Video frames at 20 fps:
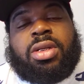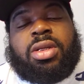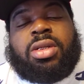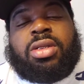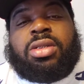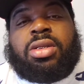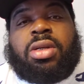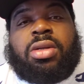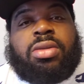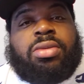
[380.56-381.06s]

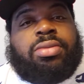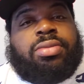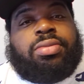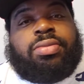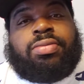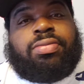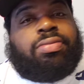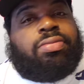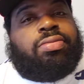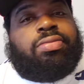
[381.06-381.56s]
So
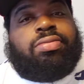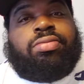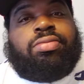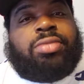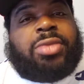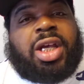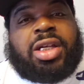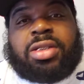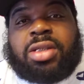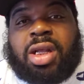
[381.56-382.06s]

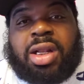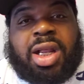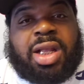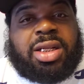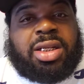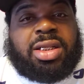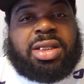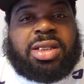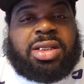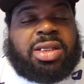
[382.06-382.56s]
that's all I
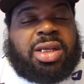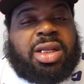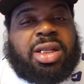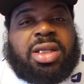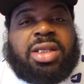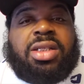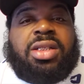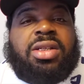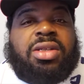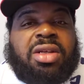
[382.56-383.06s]
need to say.
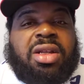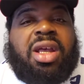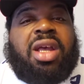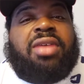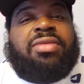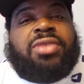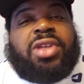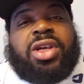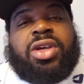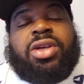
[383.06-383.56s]
They still
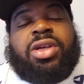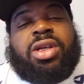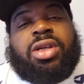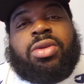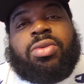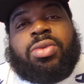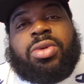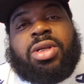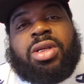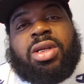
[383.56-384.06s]
have Derrick
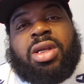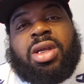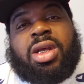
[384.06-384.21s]
Henry.